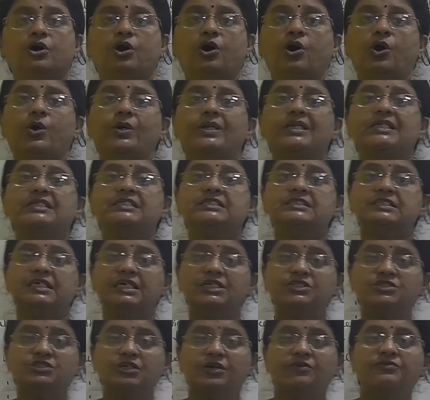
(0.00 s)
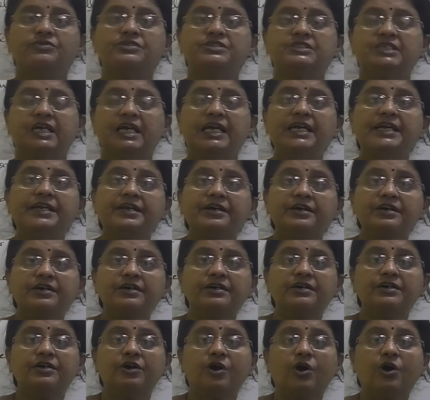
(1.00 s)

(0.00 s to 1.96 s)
or in search of shelter,